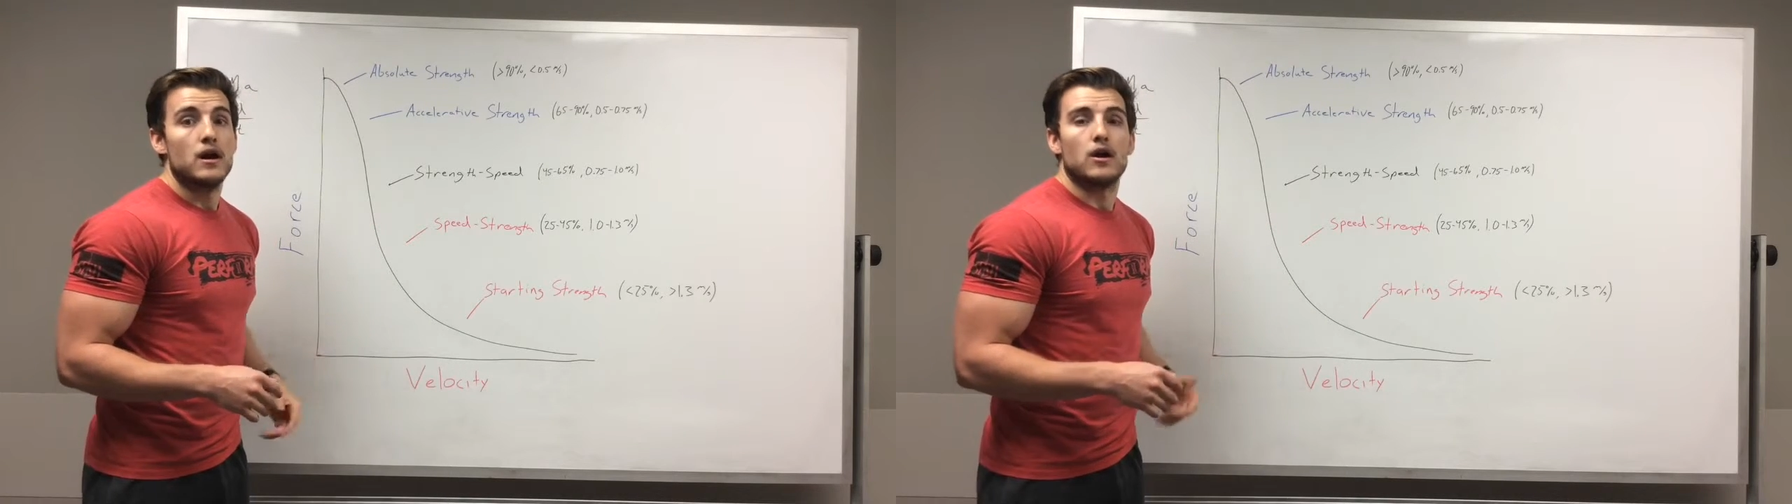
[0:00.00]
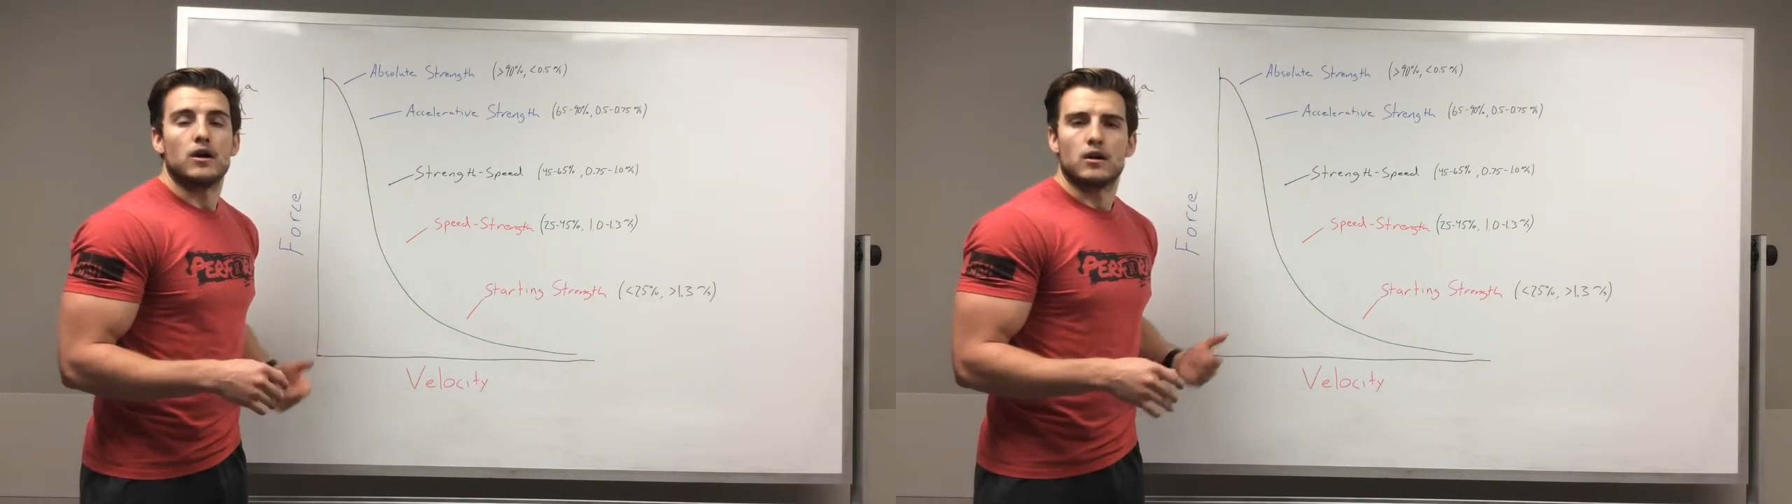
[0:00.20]

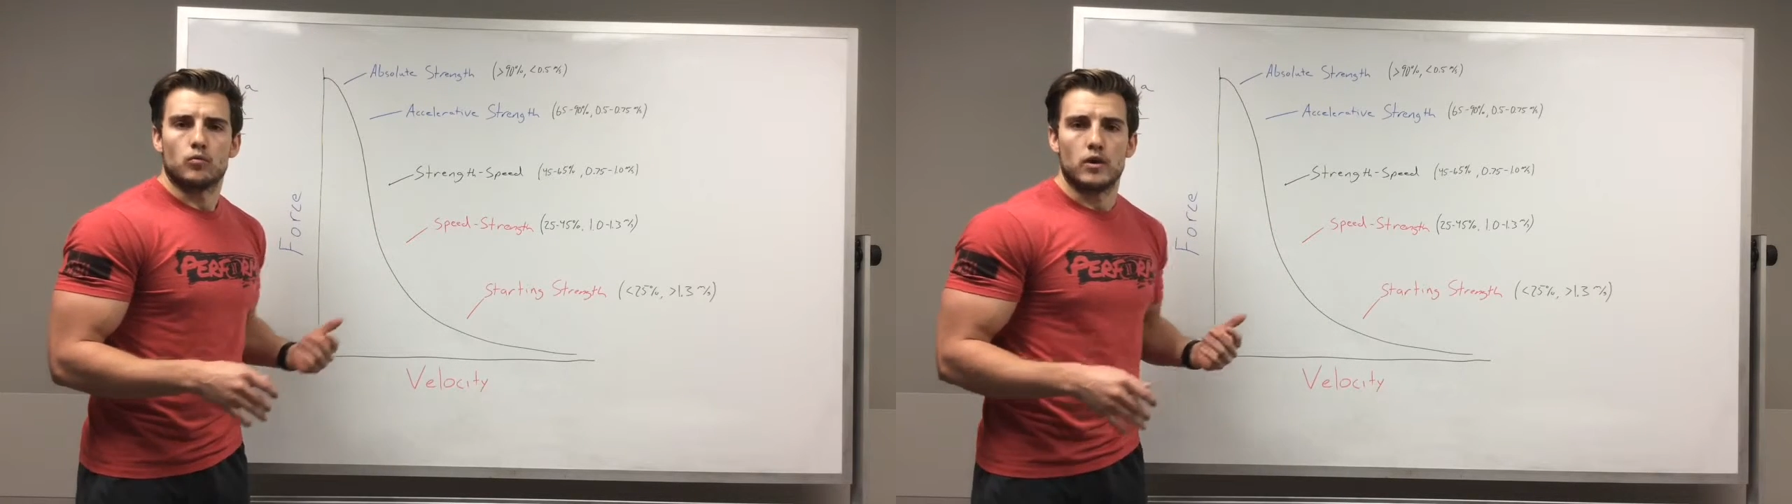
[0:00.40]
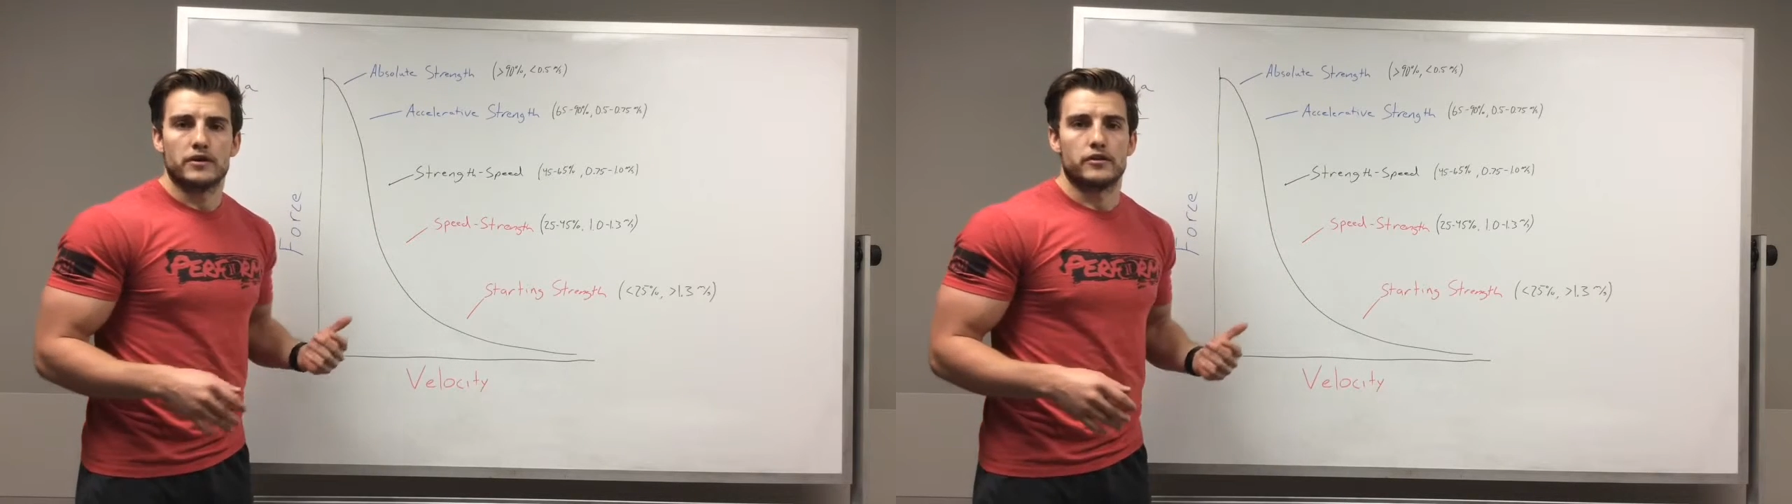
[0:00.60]
are
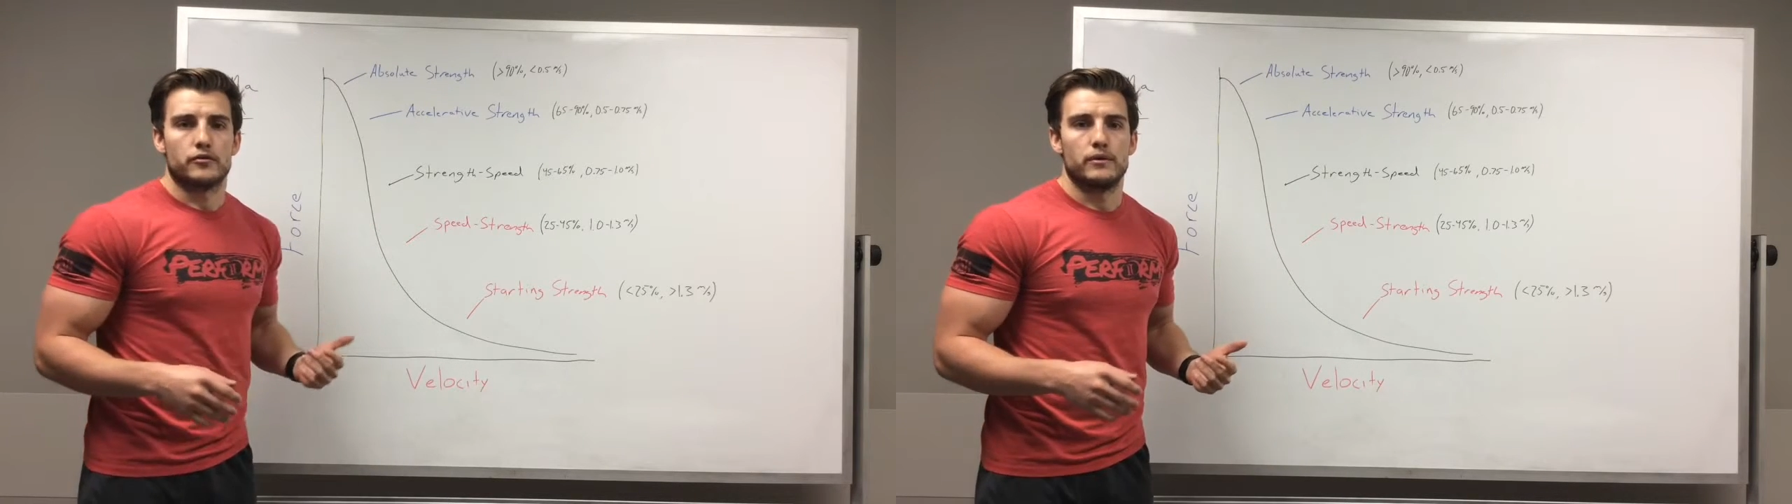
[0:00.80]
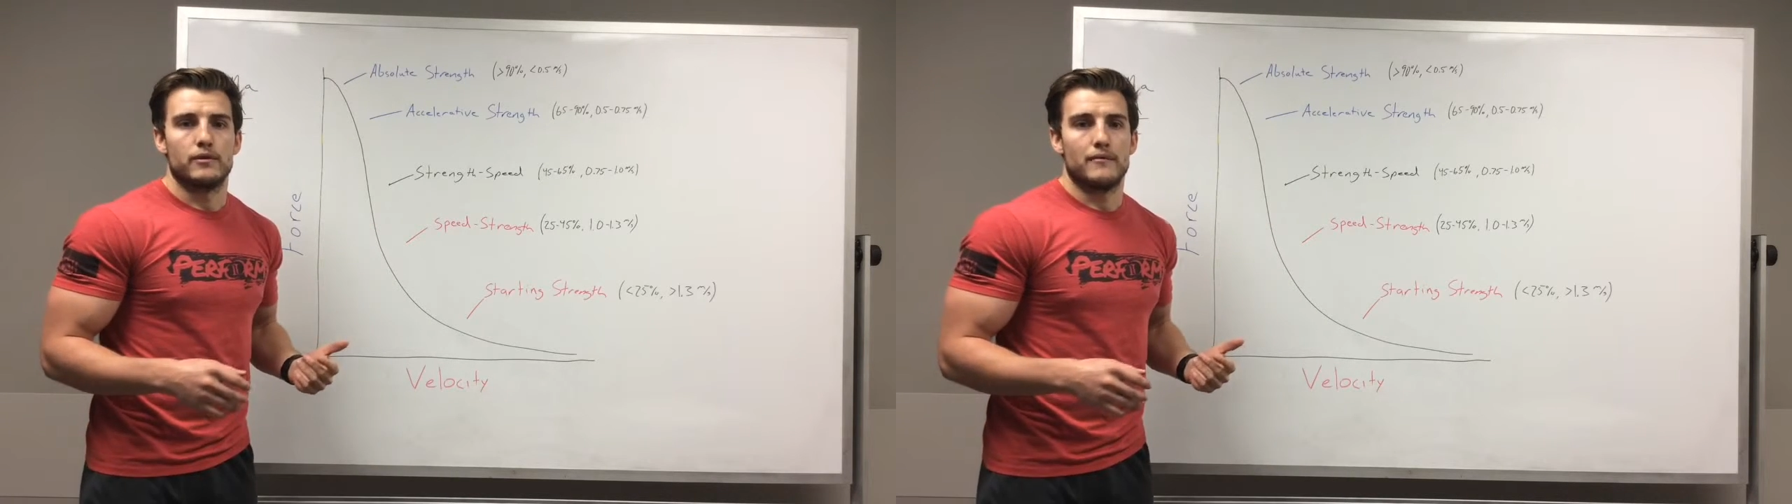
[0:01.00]
1 to
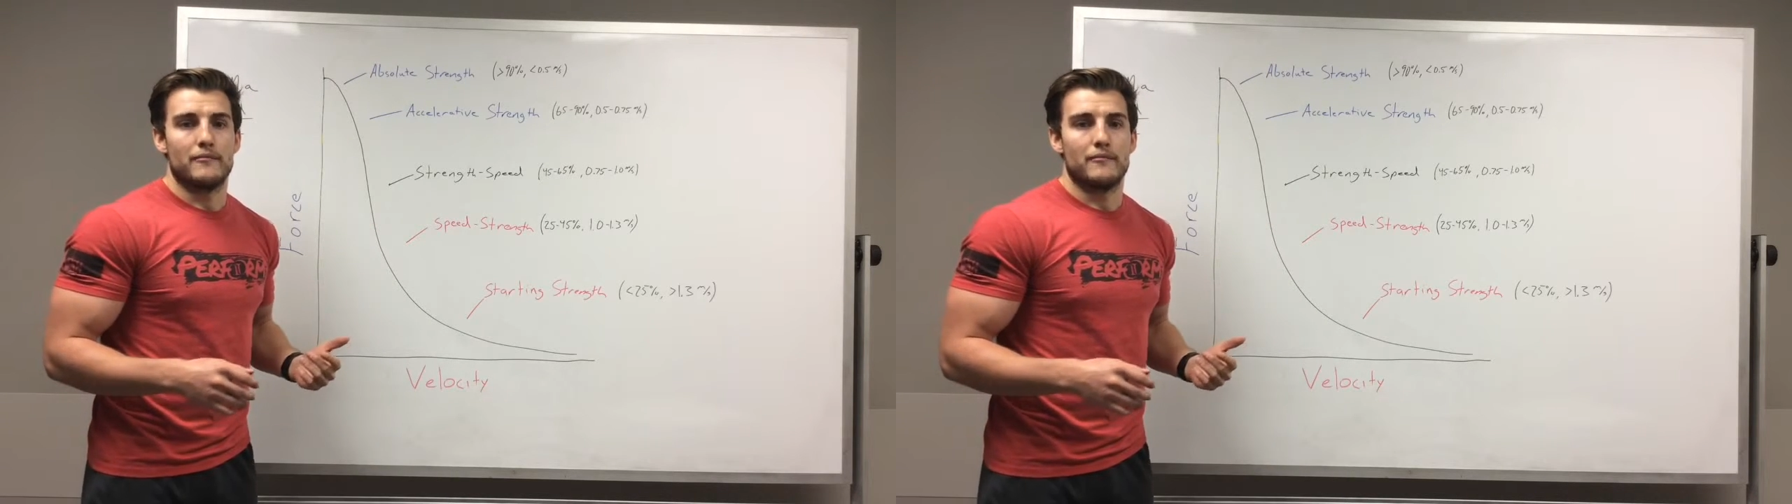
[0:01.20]
3 rep